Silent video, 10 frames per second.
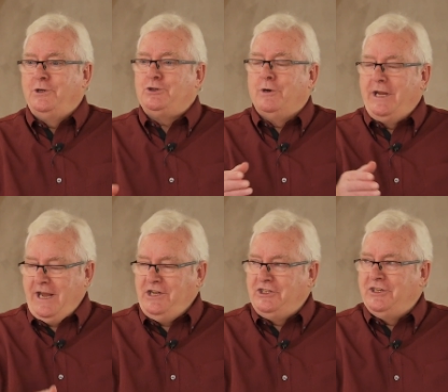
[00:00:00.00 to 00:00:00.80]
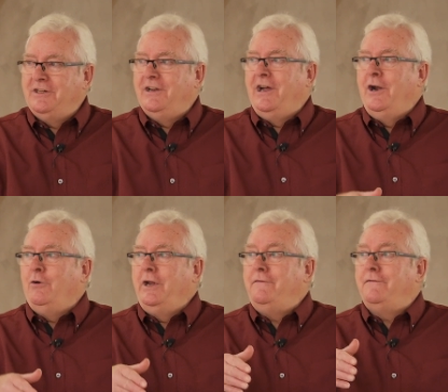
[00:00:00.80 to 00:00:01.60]
which were ancient,
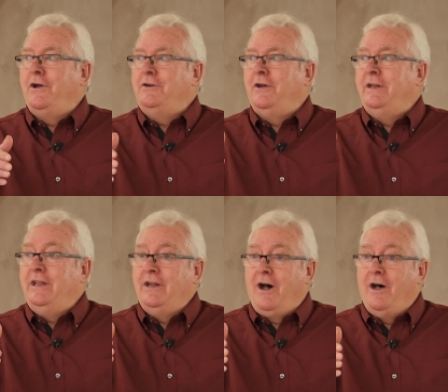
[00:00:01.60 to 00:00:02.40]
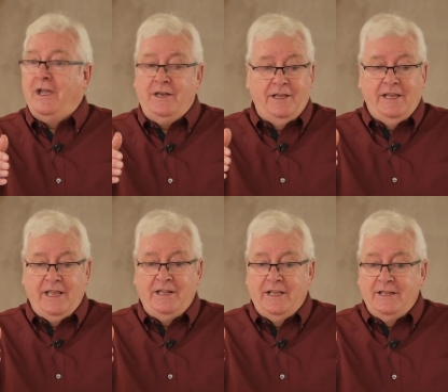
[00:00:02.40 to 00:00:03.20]
are only found out in, uh, in,
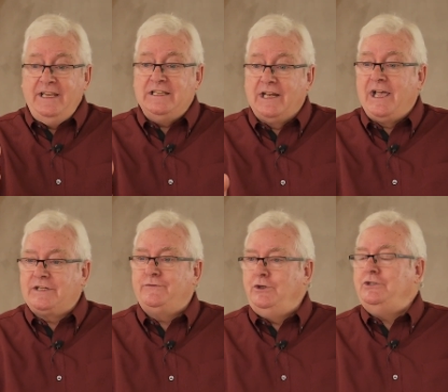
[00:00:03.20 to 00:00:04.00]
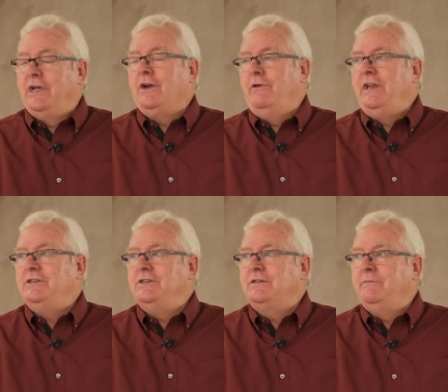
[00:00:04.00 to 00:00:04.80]
in these last few
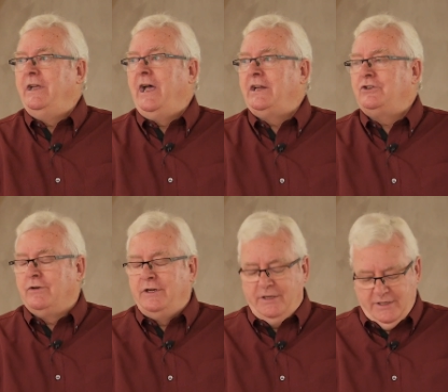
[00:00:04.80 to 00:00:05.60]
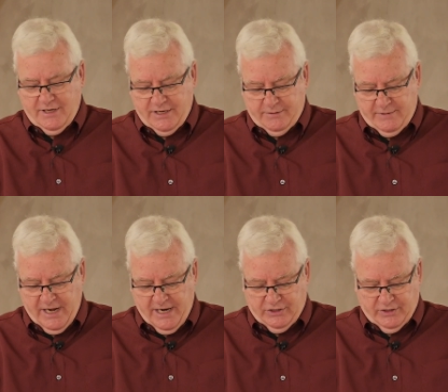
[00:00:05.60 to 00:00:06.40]
generations to be accurate and to be
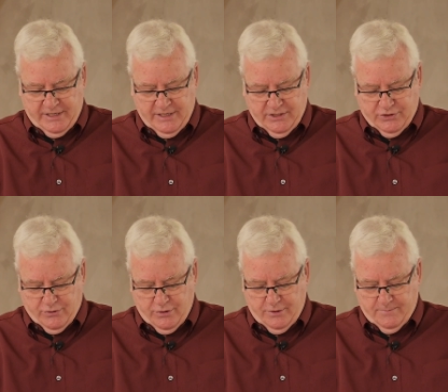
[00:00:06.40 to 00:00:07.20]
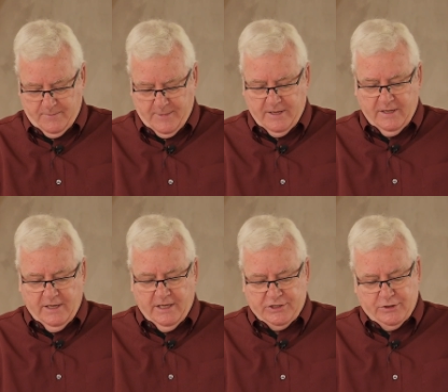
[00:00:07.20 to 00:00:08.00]
actually true.
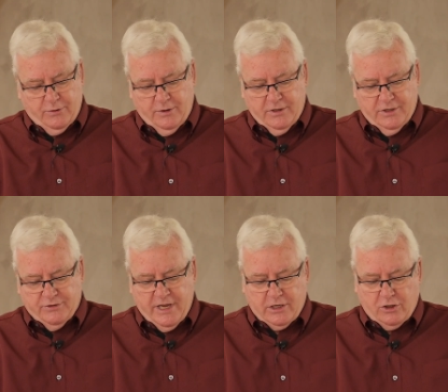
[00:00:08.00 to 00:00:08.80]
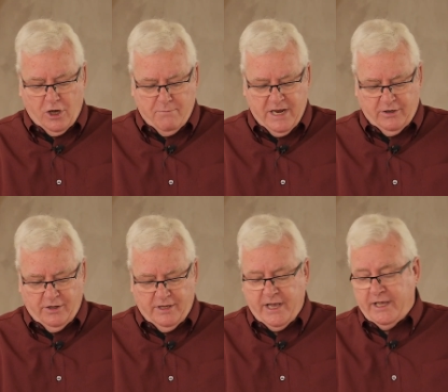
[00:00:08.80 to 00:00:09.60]
And so trying to comment
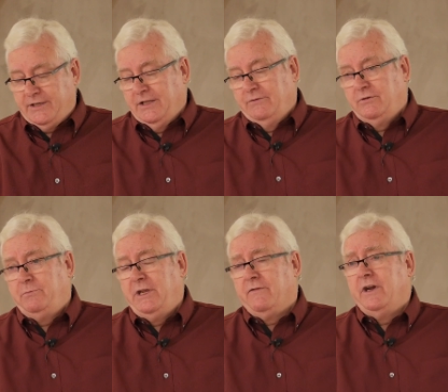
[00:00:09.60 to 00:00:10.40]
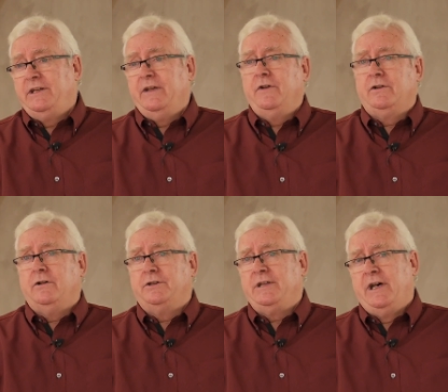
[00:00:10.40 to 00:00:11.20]
on that would be a very
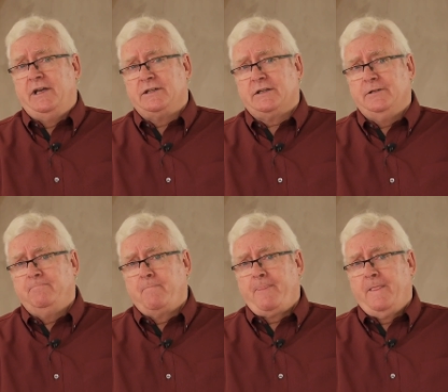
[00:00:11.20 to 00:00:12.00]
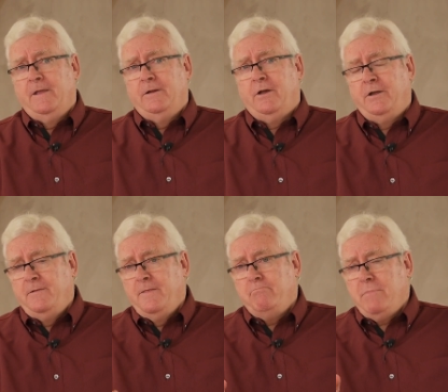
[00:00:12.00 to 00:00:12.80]
difficult task.
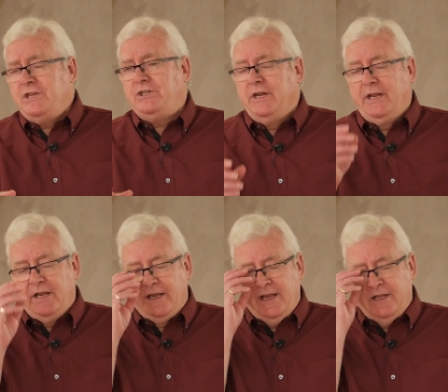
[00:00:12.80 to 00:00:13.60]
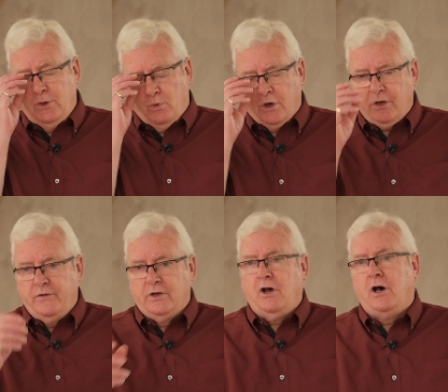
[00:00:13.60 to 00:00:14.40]
Now, mentioning again the work
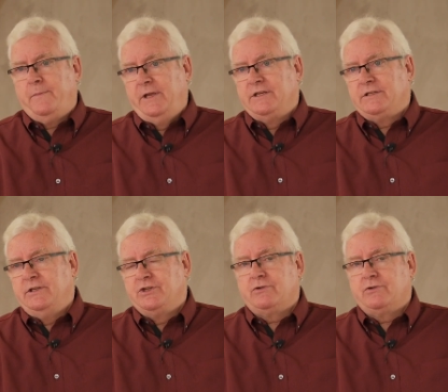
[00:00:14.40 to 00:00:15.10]
of the copyists, the